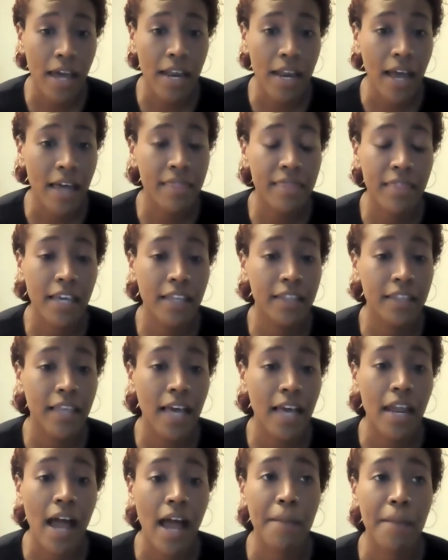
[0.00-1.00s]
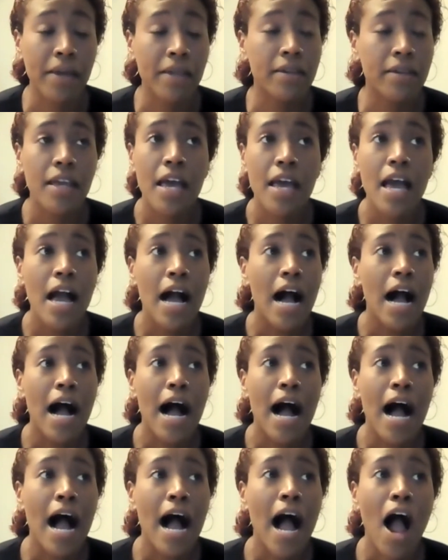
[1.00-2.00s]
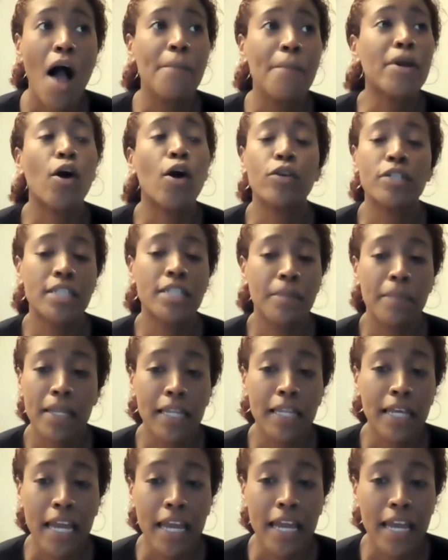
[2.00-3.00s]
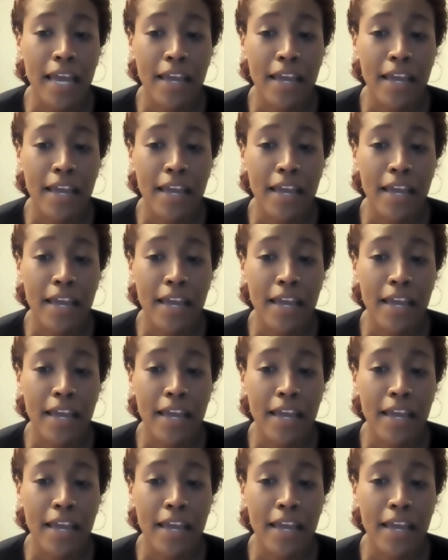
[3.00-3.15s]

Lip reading: And I think that, ultimately,